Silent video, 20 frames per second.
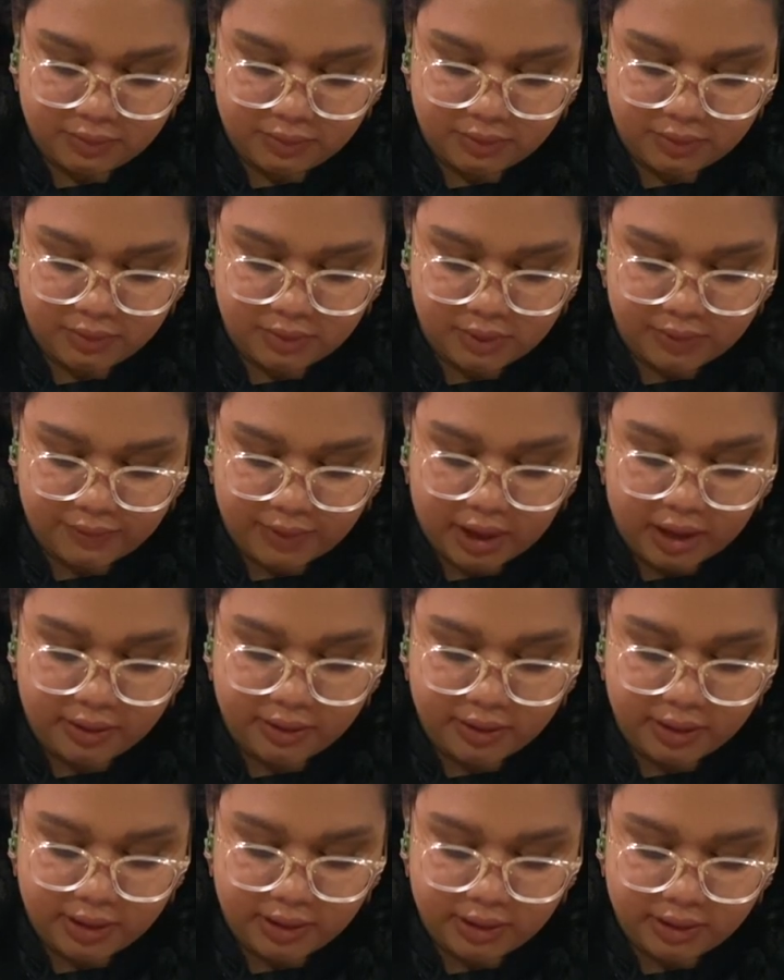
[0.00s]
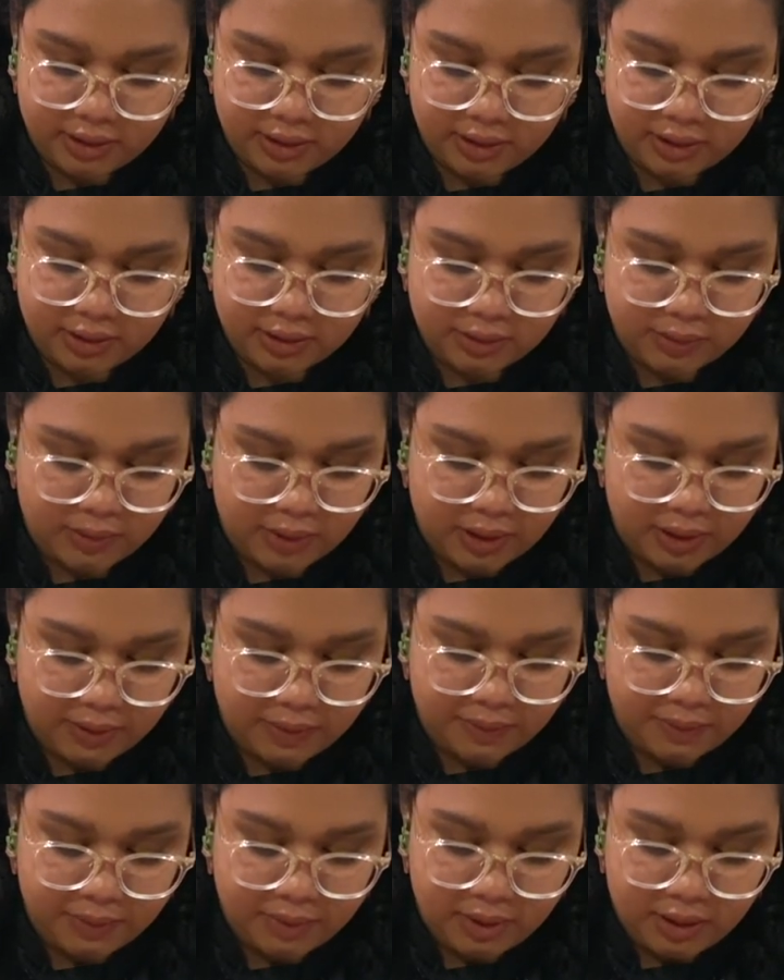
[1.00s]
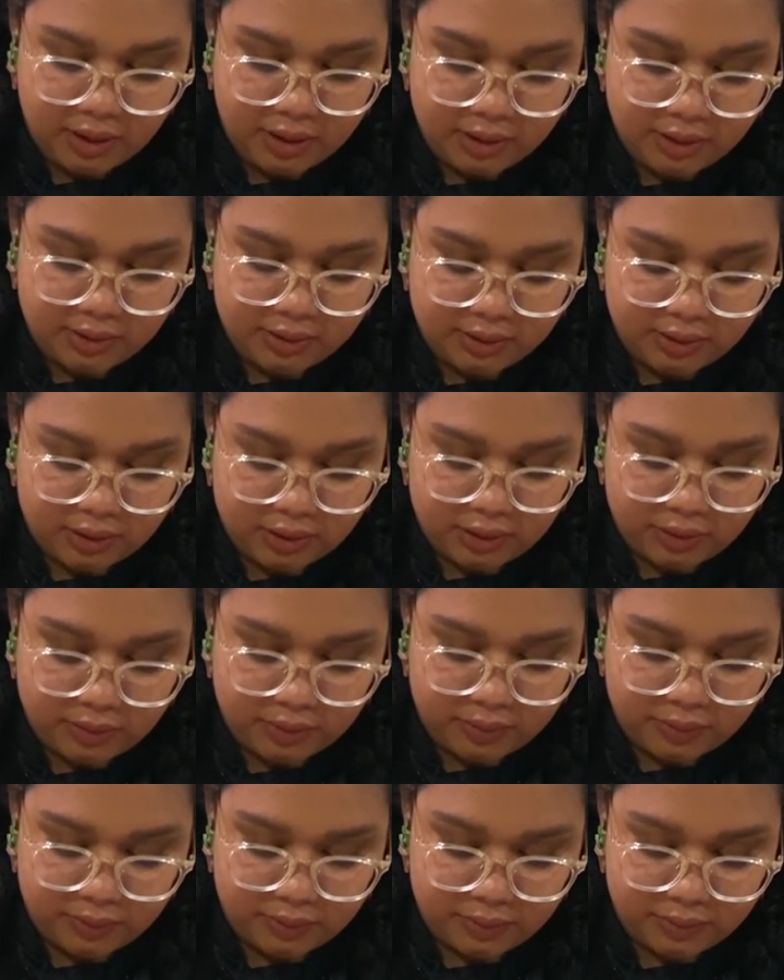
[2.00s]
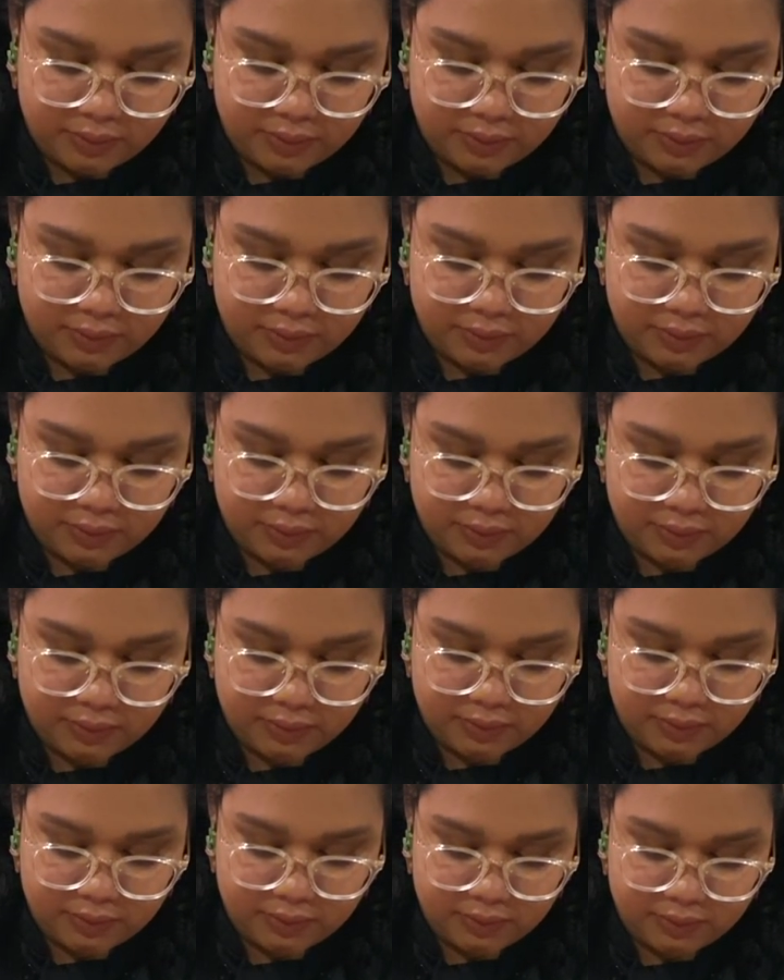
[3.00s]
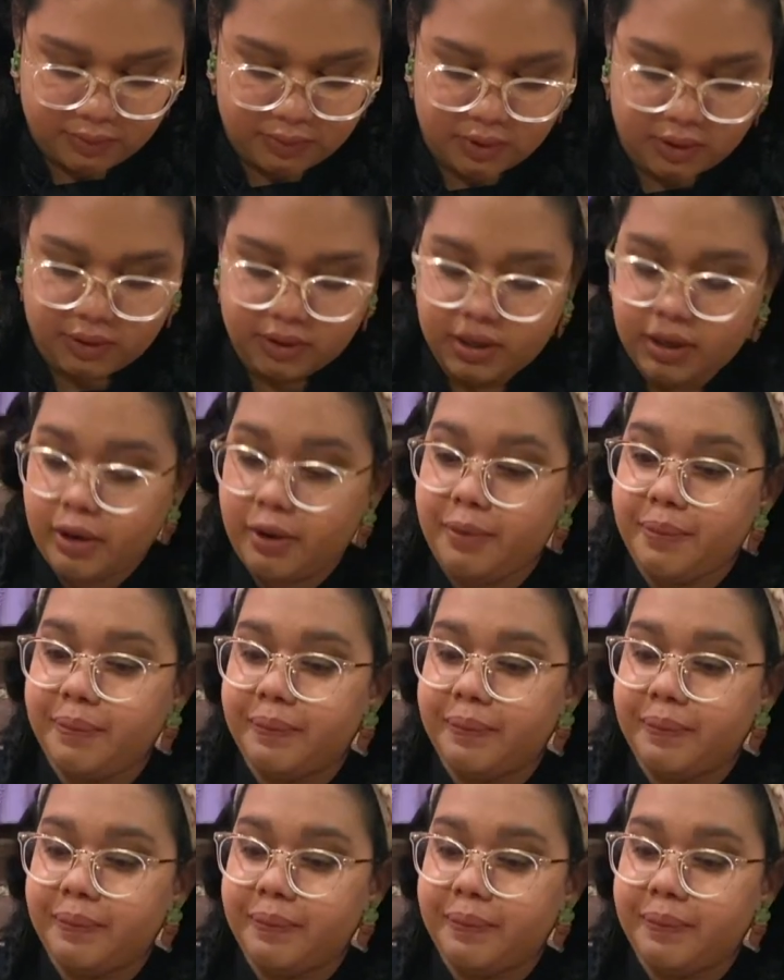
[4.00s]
Should have outlined it this way. So there we go.